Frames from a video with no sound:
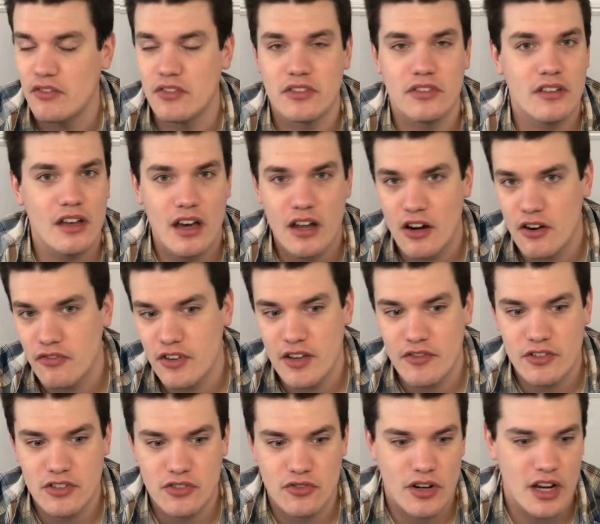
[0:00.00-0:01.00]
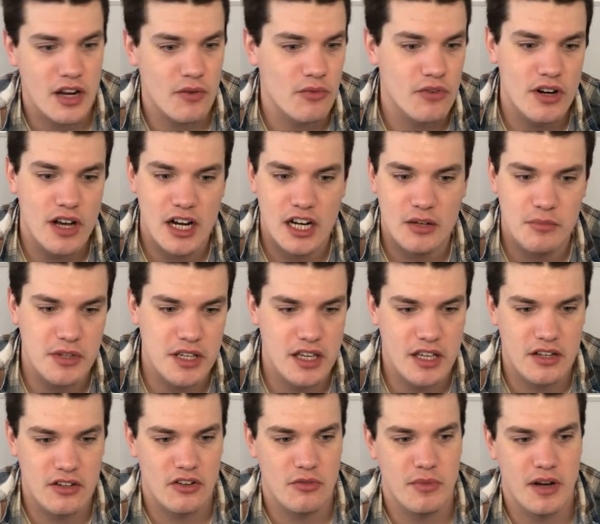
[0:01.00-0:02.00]
not our favorite terrain, we're not going to be
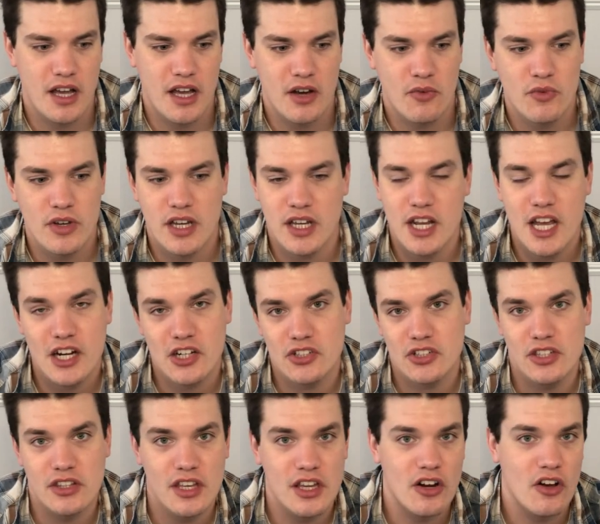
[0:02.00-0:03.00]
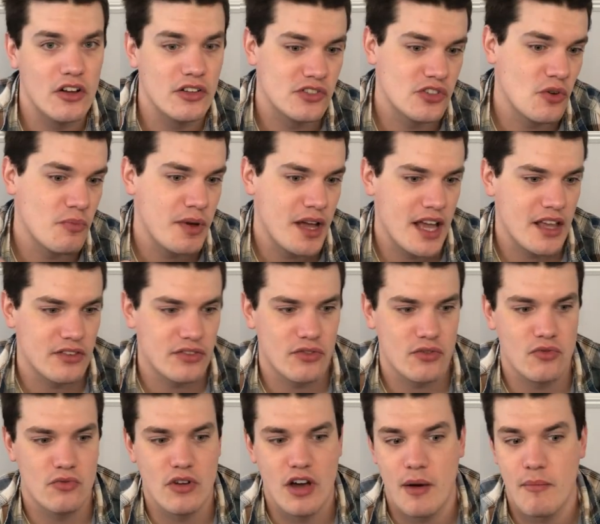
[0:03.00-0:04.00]
hindered by it. We can actually then also pass
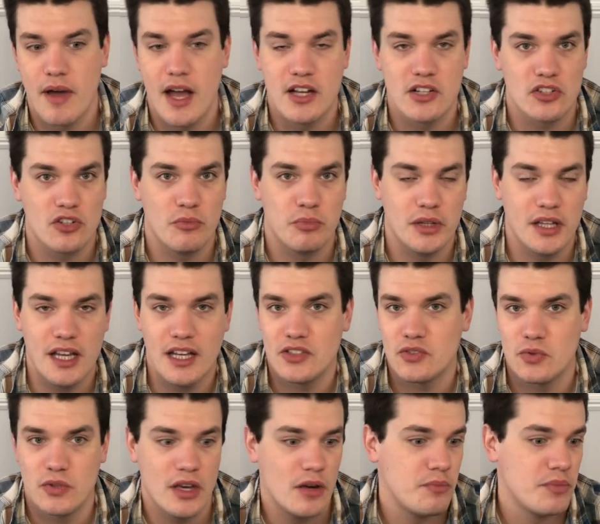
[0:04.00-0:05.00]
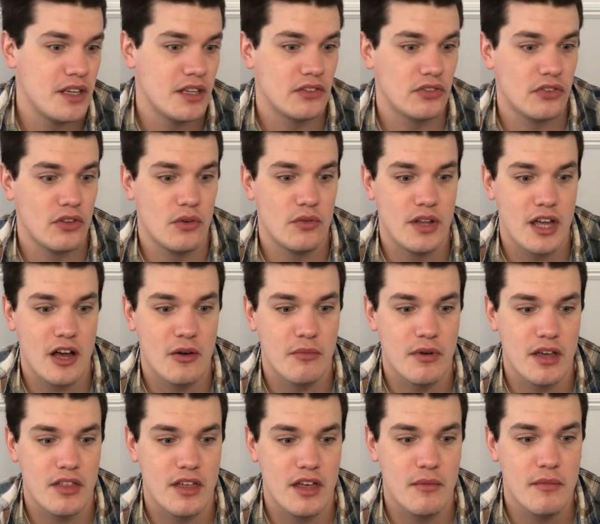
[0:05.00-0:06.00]
through non-magical plants without being slowed down
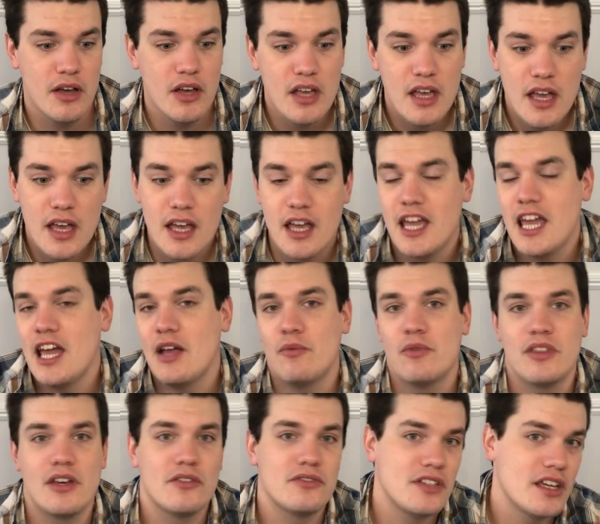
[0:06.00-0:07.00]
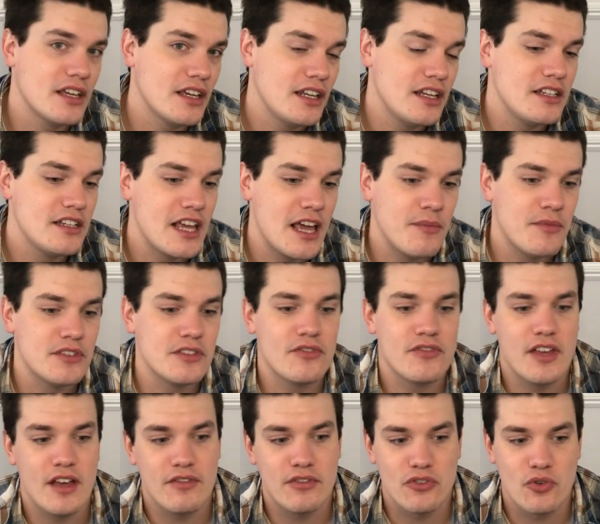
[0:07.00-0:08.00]
by them and without taking any damage if
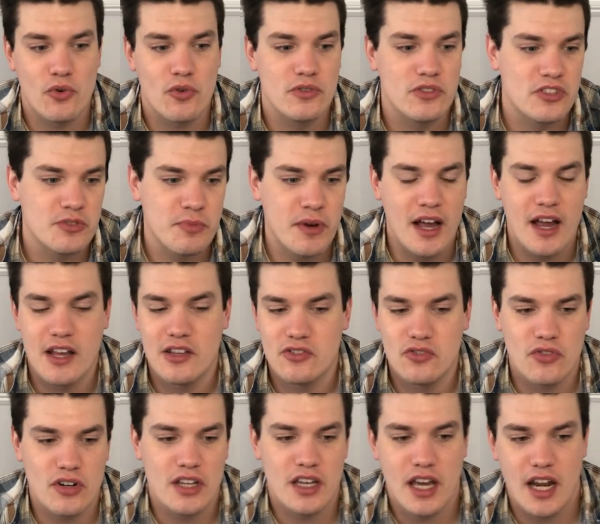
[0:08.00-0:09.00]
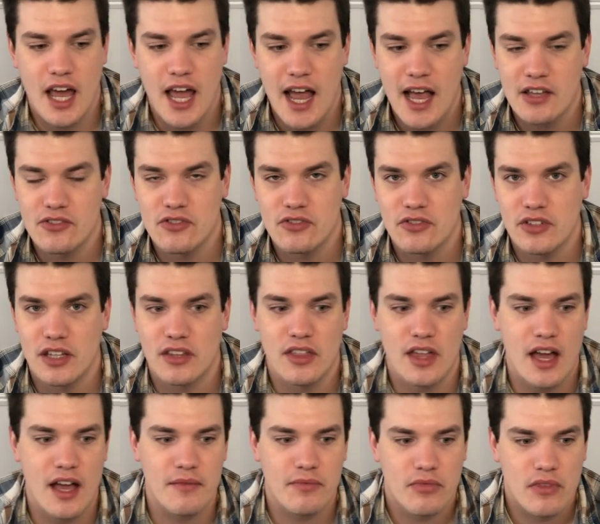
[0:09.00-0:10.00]
they have thorns, spines, or any kind of hazards like
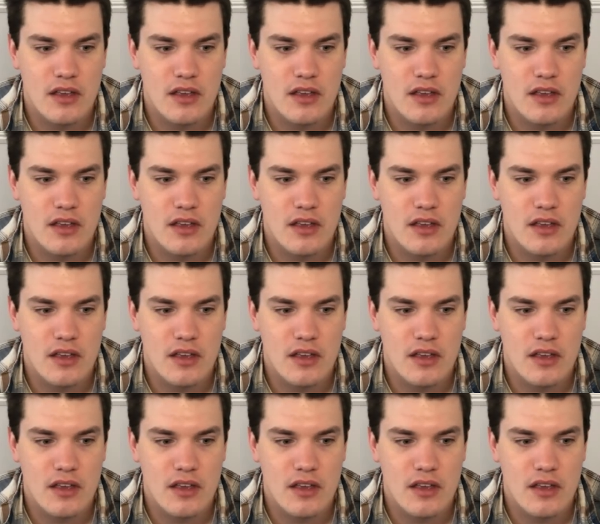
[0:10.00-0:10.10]
that.